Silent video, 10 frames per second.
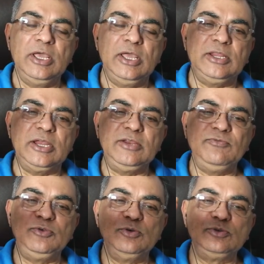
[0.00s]
that
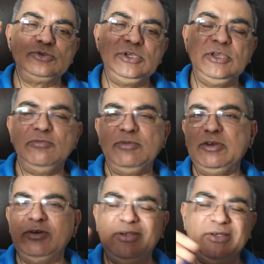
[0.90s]
if you see,
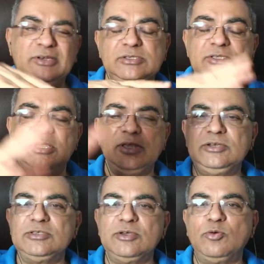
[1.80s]
when it is
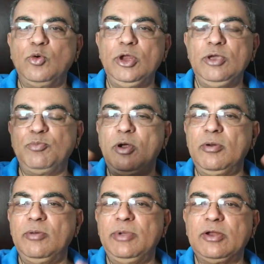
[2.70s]
a chronic
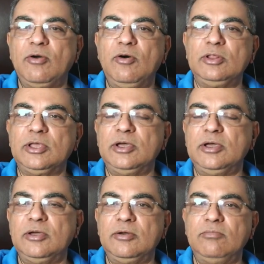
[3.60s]
problem at all
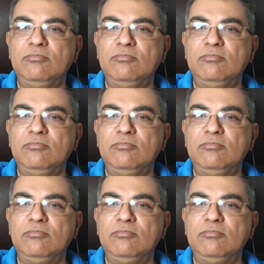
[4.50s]
the